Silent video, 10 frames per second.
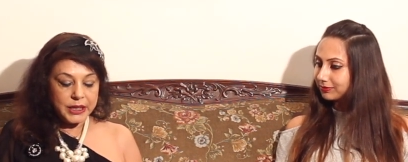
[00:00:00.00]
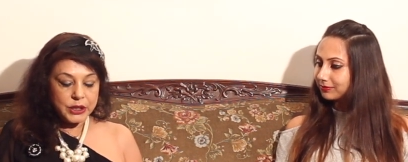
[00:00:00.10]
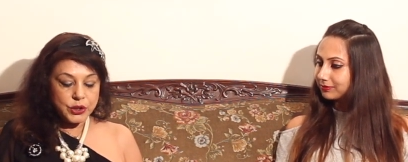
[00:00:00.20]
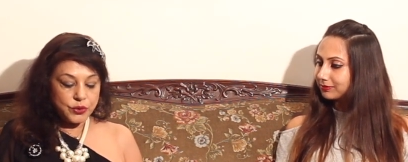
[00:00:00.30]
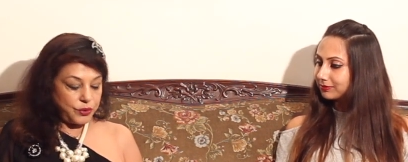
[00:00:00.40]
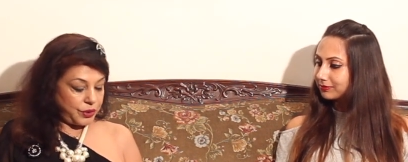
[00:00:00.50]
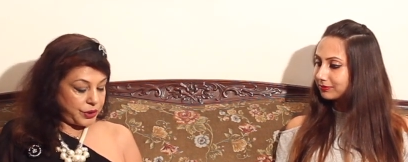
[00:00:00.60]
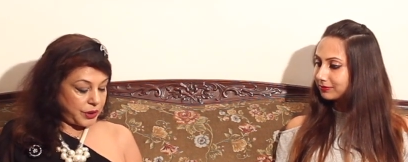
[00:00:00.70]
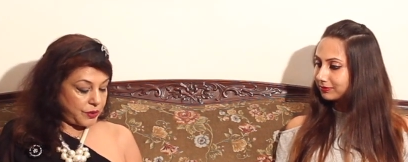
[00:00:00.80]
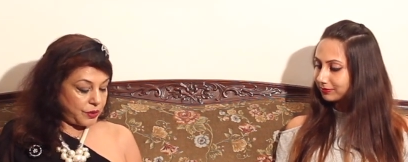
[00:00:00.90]
Speaker 1: So
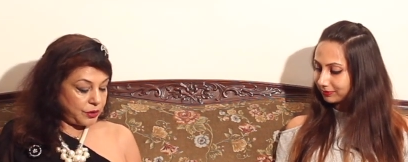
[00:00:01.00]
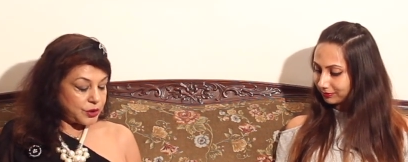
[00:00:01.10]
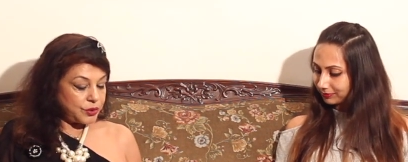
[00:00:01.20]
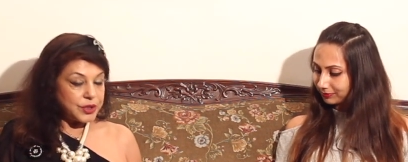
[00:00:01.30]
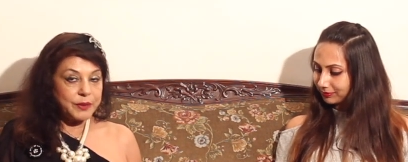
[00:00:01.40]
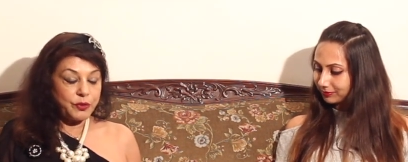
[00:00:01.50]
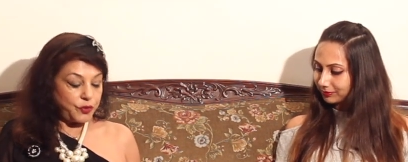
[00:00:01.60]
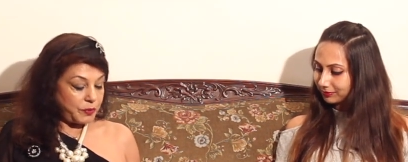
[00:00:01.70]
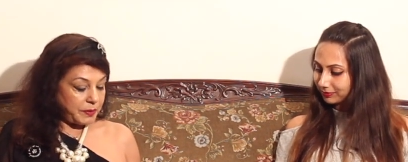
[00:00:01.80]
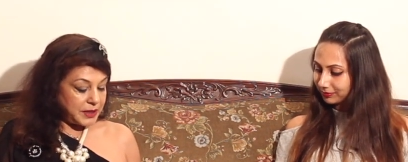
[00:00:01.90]
also some of
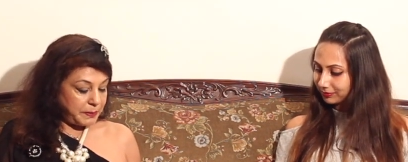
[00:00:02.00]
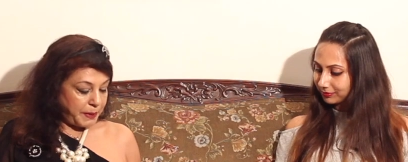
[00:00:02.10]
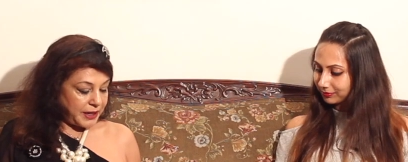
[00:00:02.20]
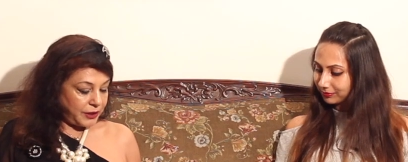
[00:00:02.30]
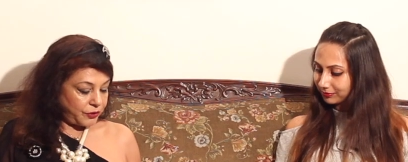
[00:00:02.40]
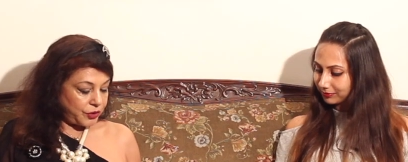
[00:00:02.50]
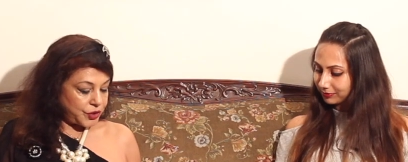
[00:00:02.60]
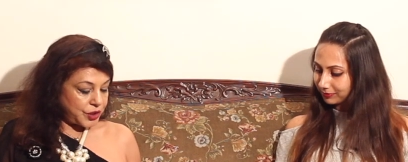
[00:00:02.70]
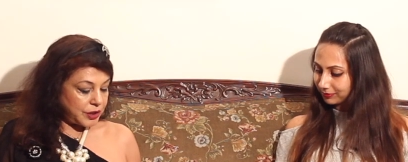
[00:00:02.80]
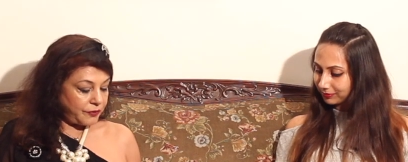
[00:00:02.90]
you may be depending on your
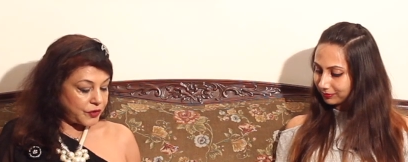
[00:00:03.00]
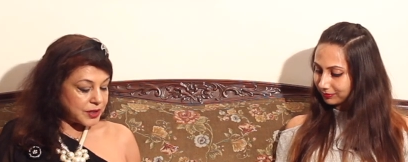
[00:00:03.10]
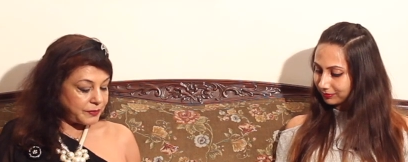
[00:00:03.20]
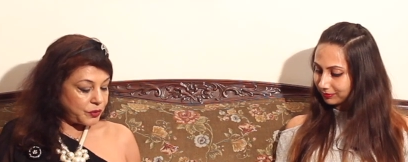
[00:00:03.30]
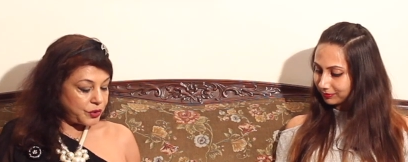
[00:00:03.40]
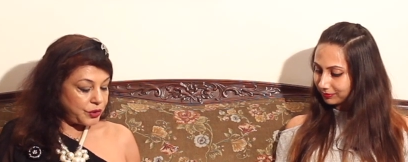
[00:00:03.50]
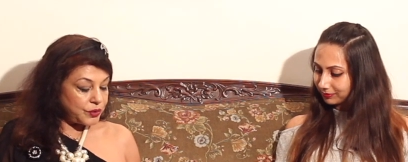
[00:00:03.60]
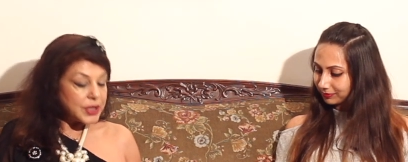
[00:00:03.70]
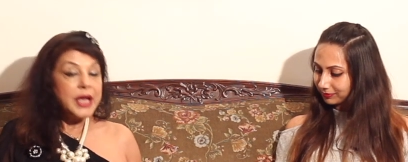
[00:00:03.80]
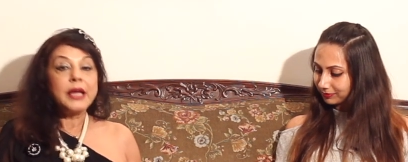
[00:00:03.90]
children for some good
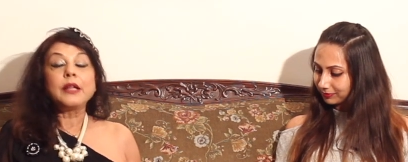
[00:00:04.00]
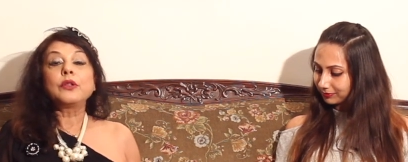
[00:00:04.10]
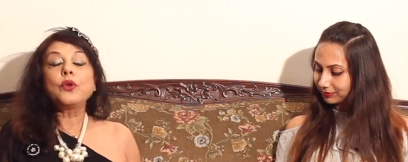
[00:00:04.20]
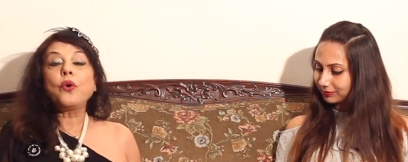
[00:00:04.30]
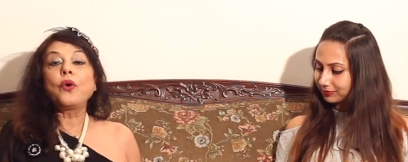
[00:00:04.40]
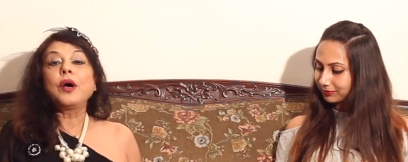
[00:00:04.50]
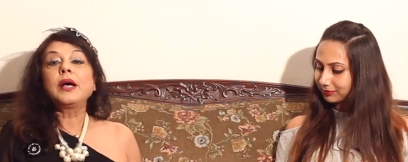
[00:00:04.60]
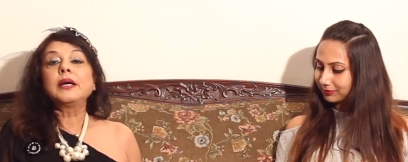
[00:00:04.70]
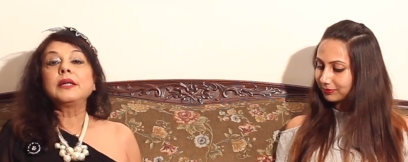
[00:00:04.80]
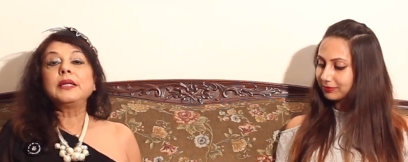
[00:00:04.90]
news, though
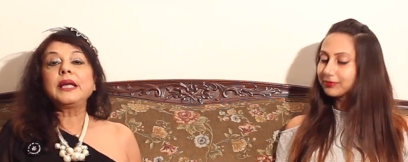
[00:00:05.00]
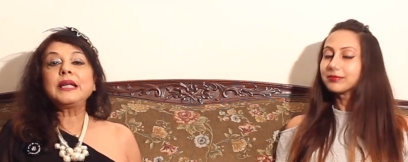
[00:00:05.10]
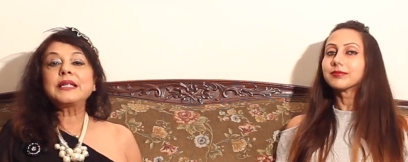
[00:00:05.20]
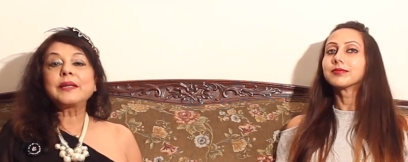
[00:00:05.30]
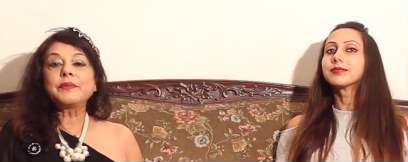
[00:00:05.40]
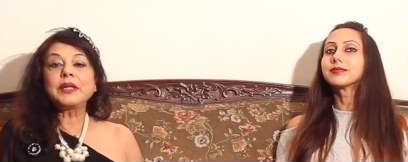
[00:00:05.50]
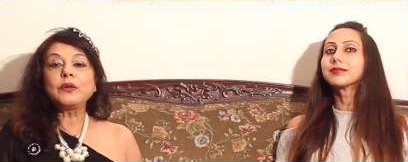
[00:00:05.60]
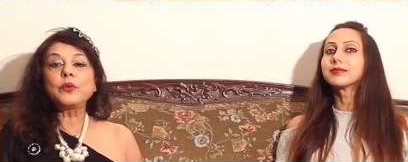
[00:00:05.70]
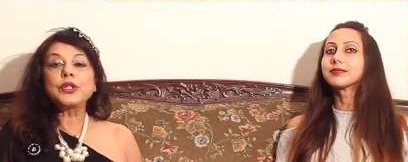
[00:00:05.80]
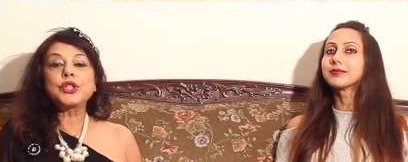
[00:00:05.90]
there is
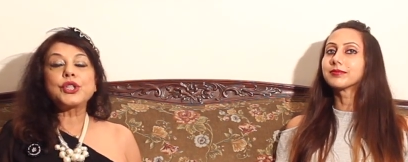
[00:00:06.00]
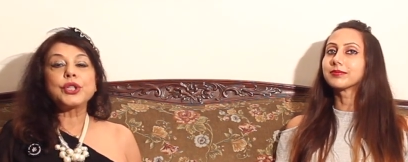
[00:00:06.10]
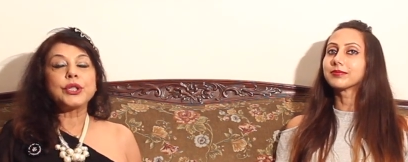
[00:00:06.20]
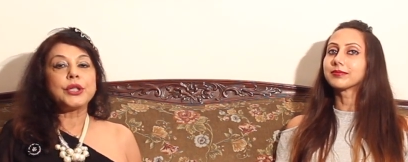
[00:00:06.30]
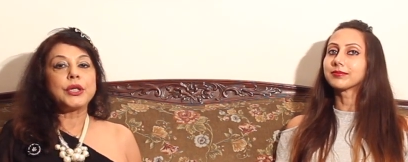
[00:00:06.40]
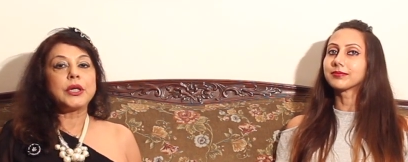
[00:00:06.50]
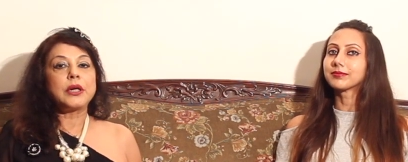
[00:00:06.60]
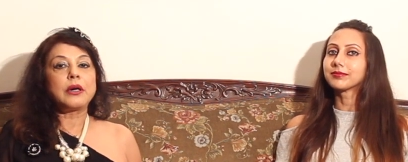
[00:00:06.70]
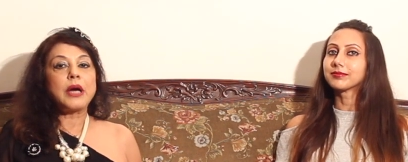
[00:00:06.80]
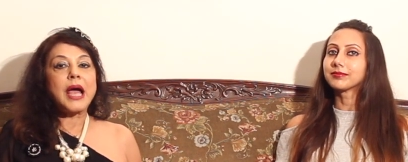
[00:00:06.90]
something which
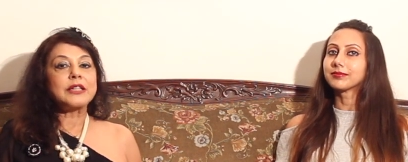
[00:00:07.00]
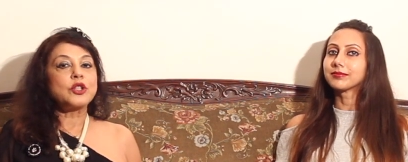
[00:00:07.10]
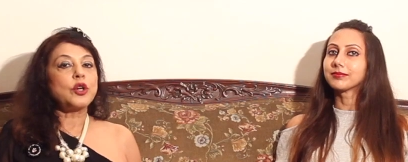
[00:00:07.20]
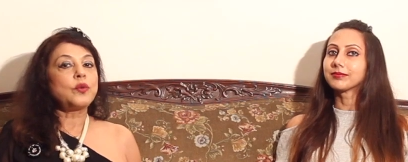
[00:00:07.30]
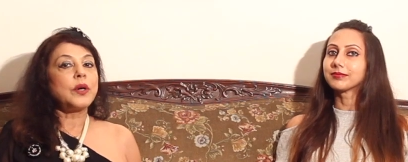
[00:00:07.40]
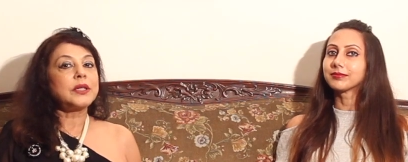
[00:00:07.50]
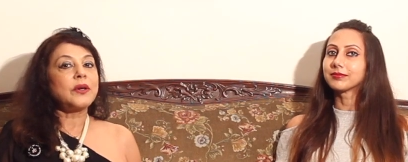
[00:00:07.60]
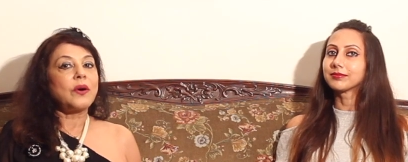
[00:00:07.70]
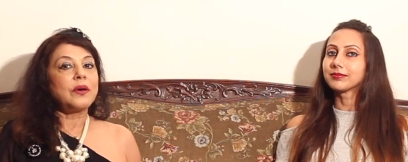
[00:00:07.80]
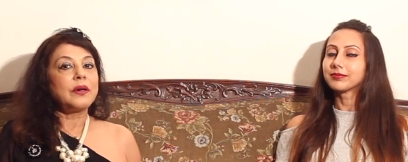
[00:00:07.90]
has not worked
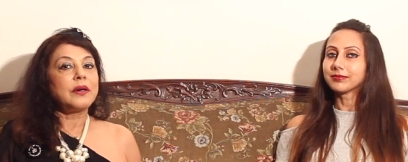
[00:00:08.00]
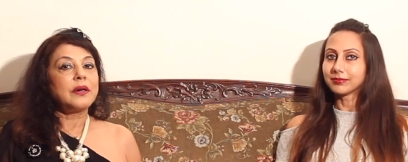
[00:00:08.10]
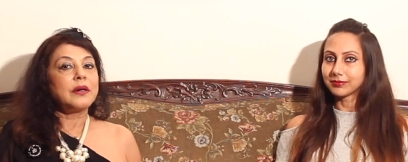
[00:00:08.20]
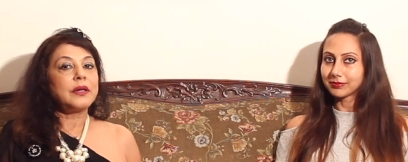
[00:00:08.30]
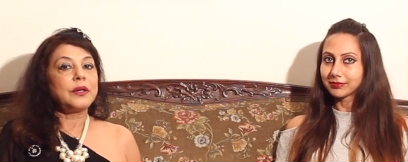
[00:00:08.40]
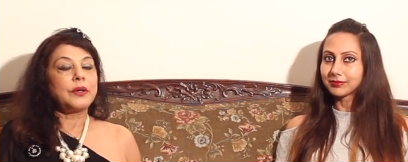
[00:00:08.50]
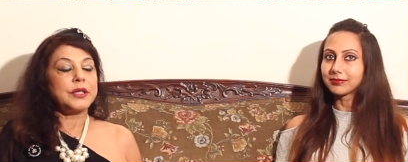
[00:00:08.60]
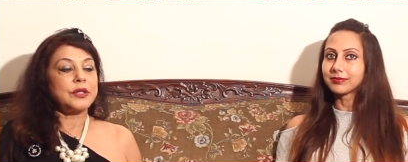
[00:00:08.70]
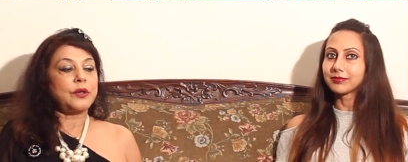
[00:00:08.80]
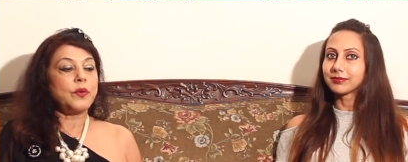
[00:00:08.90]
out,
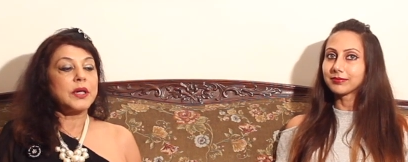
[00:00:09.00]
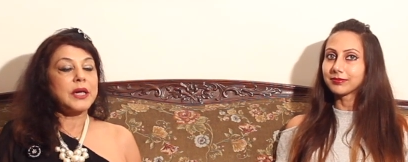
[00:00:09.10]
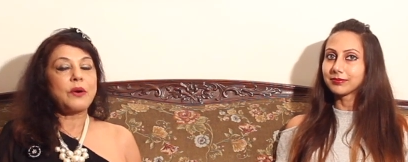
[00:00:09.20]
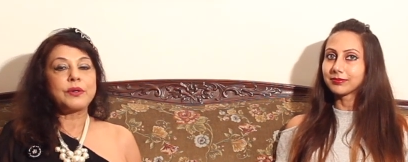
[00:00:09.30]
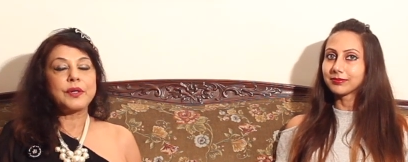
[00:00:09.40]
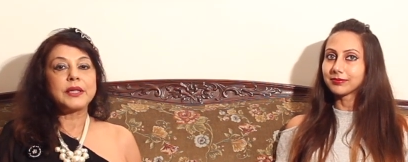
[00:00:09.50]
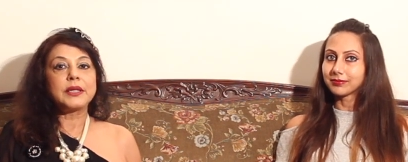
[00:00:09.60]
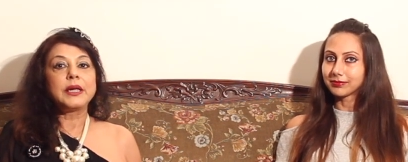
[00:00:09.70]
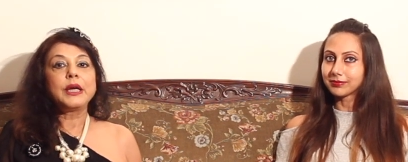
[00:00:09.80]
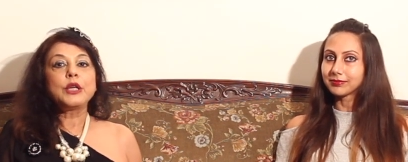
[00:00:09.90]
it's not worked out
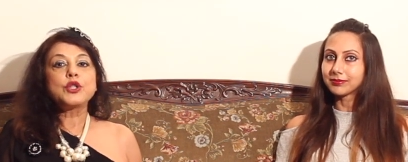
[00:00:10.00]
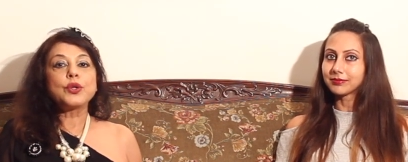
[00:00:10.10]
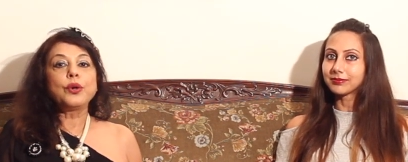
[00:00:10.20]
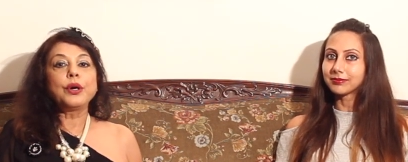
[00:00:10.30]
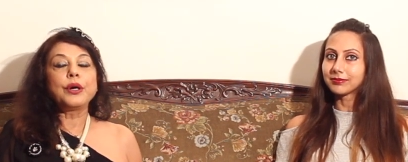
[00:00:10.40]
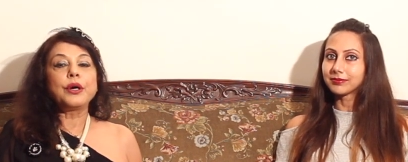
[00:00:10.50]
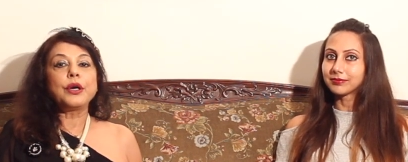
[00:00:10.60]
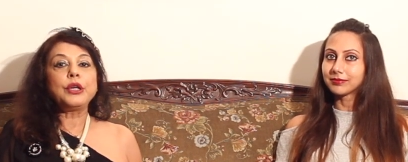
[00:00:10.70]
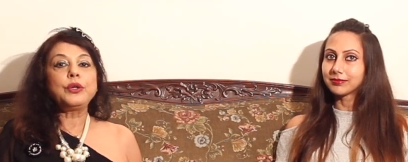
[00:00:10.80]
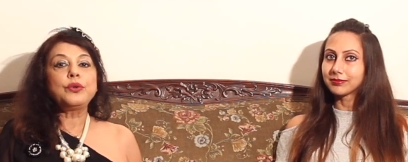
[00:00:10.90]
rather. So
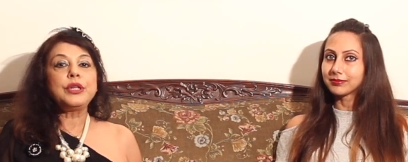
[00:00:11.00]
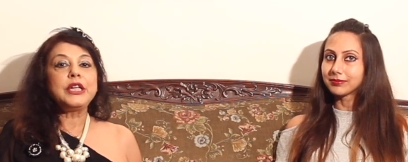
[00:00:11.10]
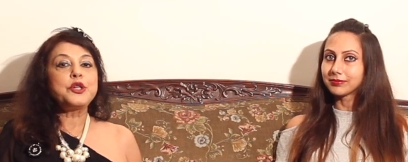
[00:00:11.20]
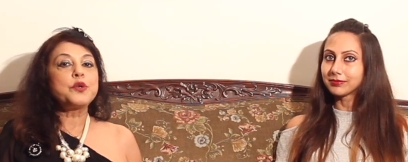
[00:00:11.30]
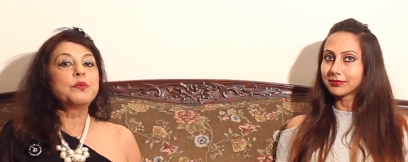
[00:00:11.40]
you need to